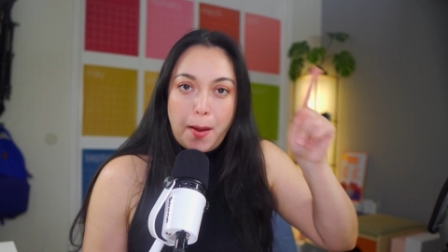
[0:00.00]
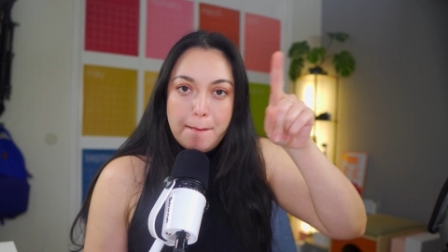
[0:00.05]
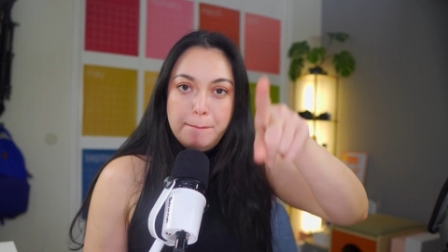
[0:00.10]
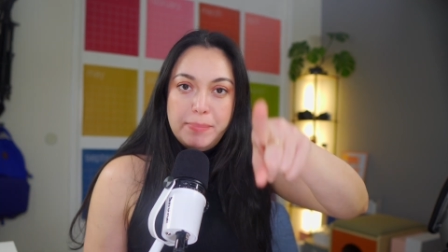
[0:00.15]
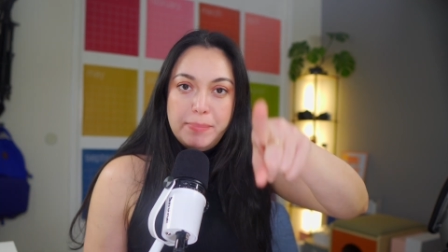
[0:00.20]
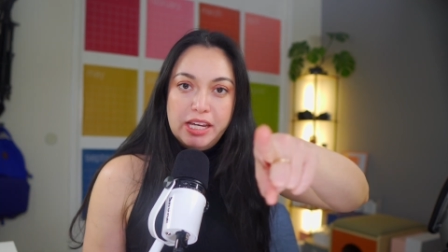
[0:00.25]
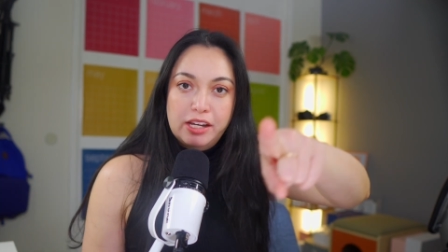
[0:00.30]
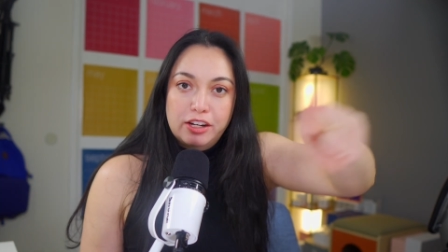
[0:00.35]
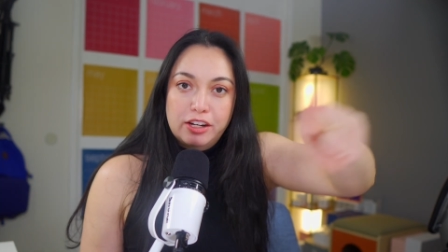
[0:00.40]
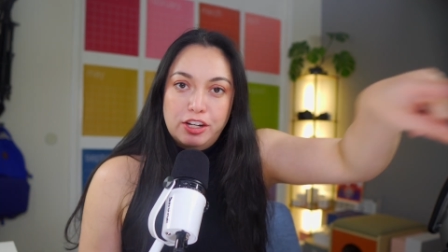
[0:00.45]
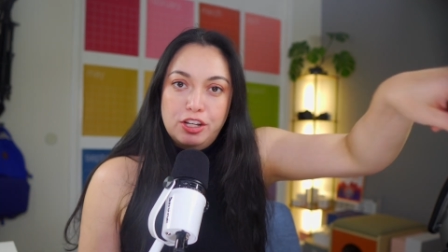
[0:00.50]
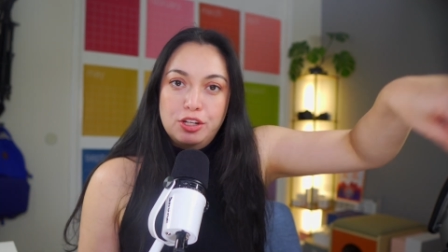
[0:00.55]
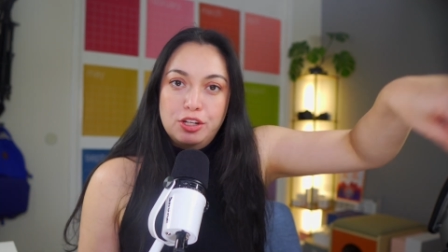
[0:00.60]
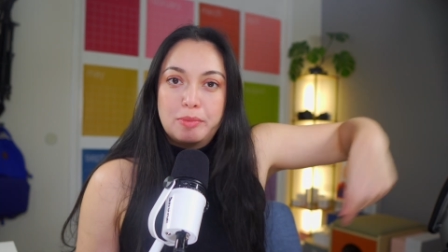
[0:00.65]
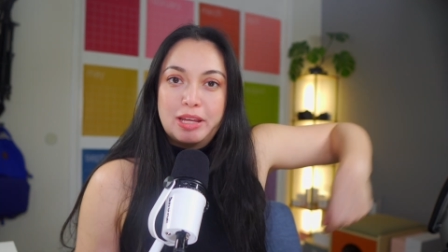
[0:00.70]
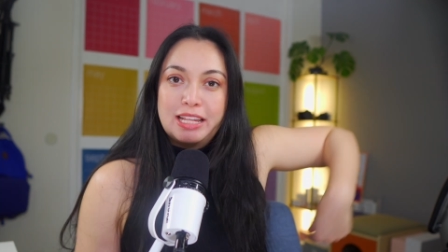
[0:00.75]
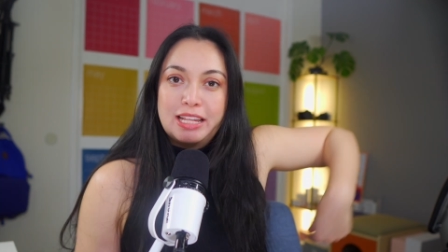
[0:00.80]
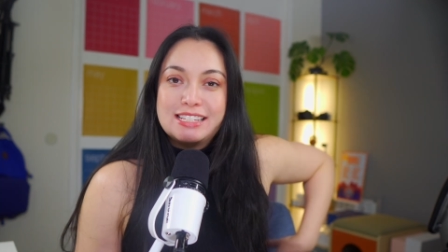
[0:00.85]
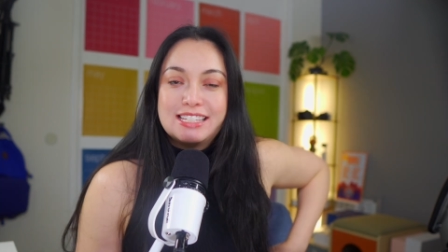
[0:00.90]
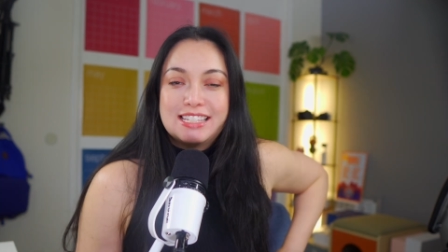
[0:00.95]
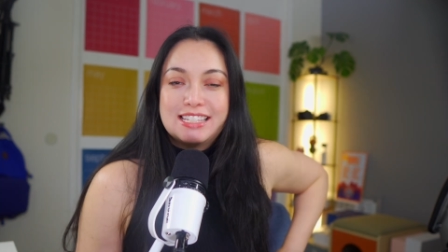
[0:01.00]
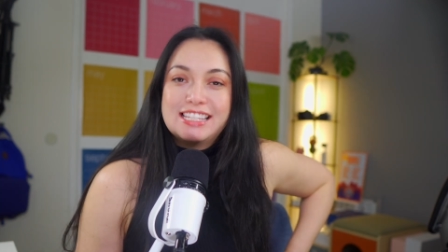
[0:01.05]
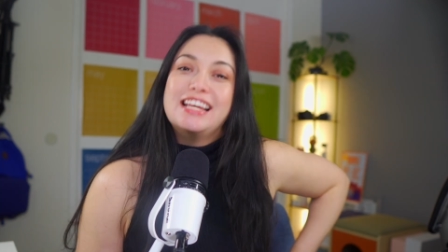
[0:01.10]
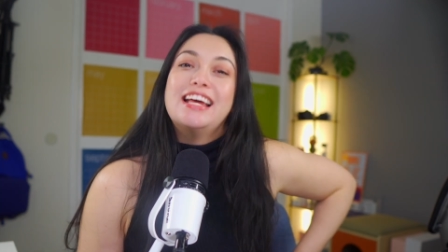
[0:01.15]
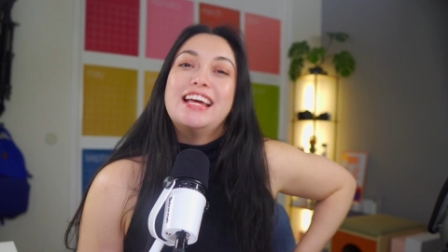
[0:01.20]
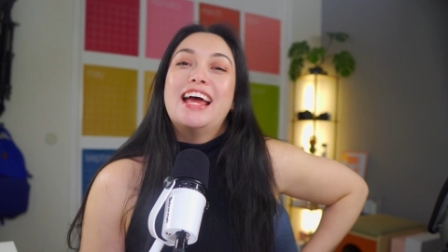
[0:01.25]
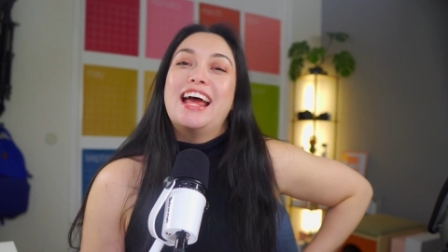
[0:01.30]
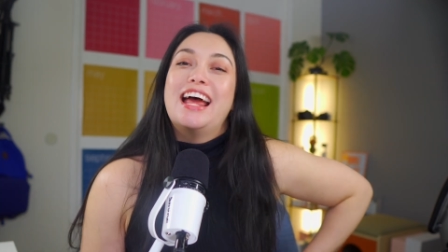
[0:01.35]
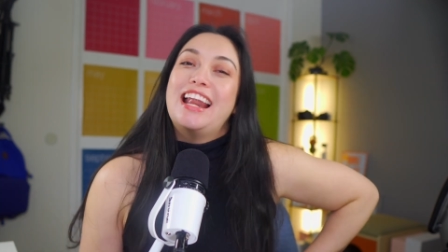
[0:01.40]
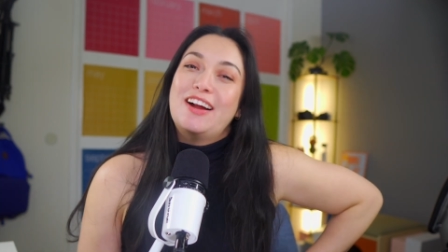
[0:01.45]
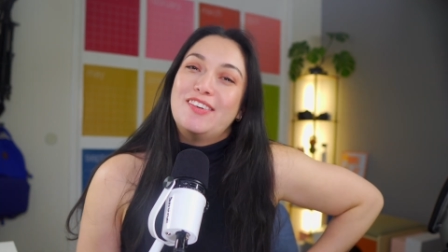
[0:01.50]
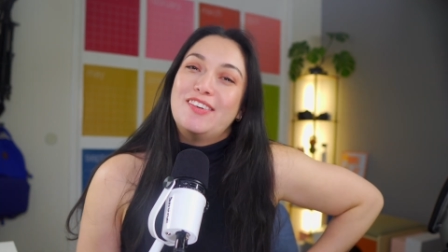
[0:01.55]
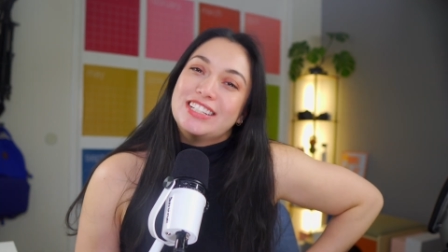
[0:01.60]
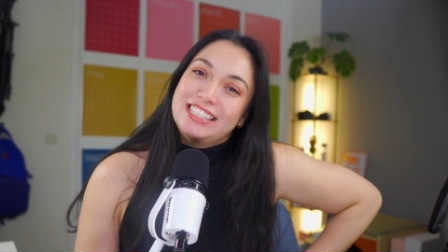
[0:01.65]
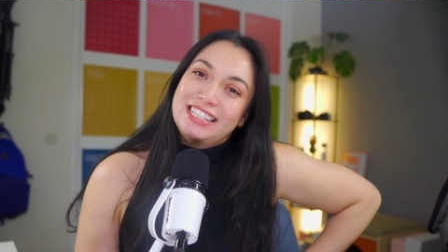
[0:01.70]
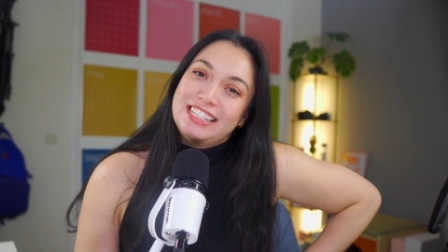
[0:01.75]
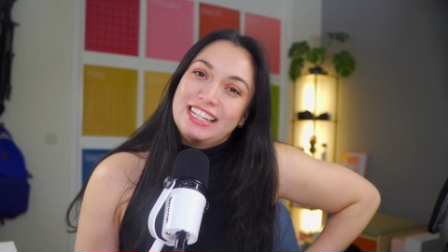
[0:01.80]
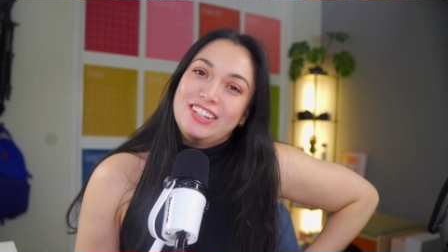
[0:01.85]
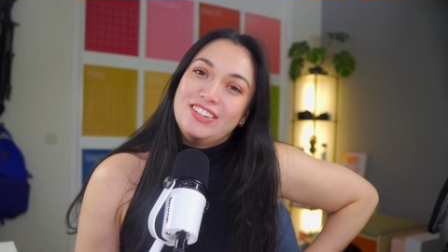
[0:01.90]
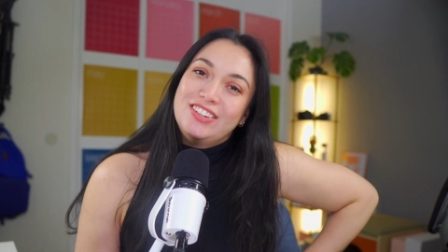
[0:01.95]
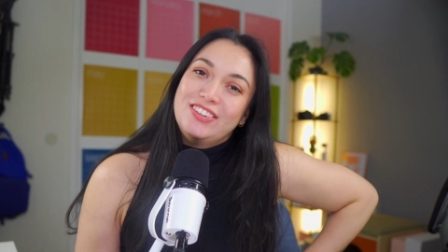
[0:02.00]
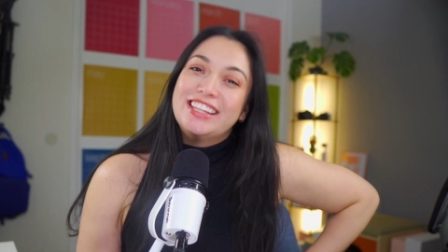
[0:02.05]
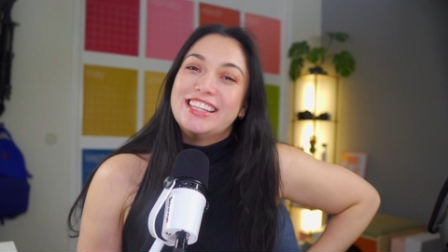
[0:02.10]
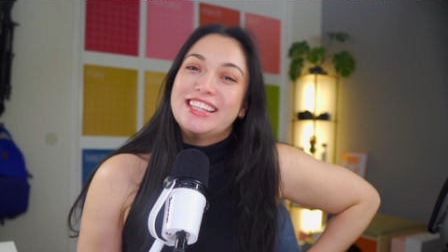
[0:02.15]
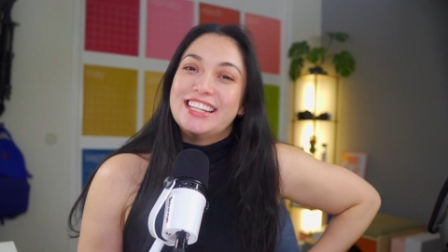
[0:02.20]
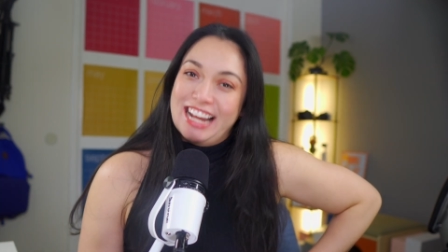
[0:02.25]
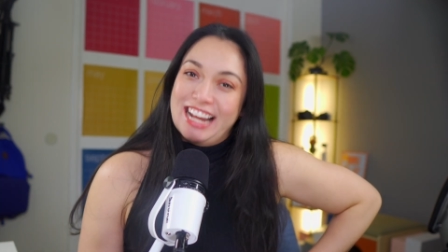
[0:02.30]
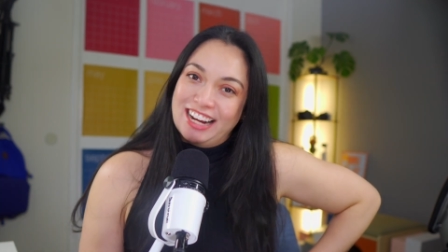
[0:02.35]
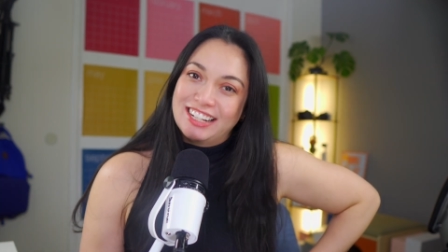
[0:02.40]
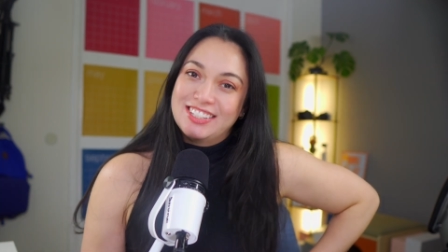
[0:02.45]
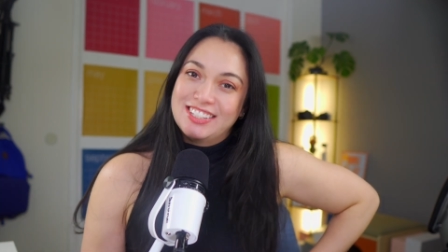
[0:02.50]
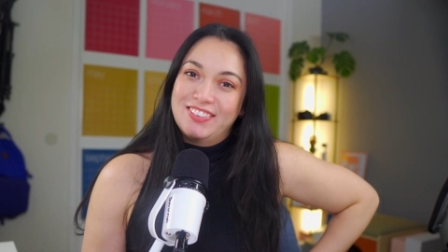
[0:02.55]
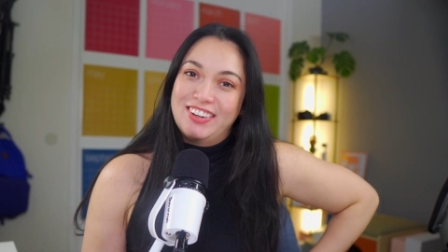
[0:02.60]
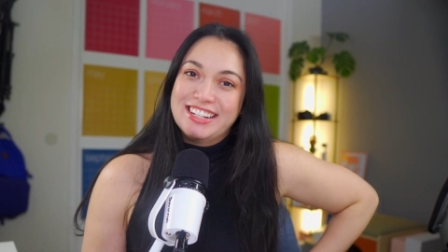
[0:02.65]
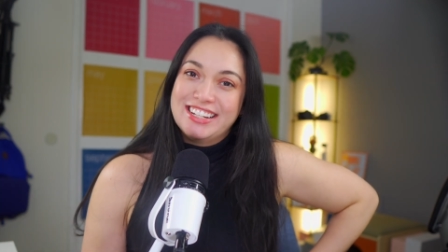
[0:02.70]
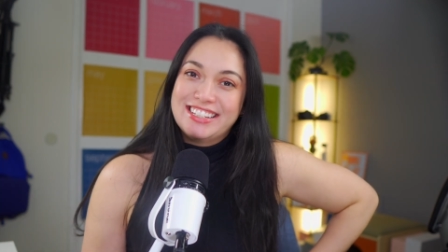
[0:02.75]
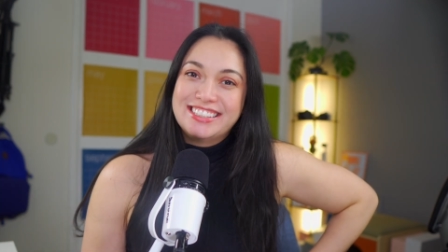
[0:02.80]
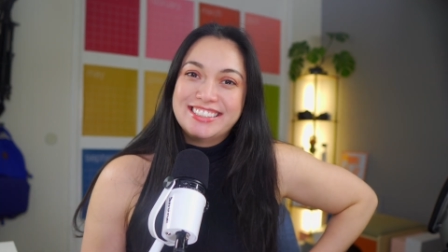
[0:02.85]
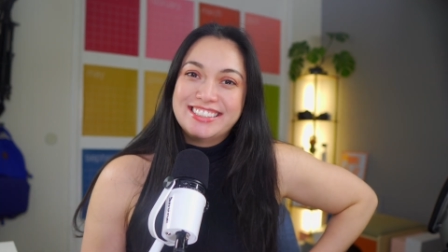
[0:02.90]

be good humans, and I will see you in the next one.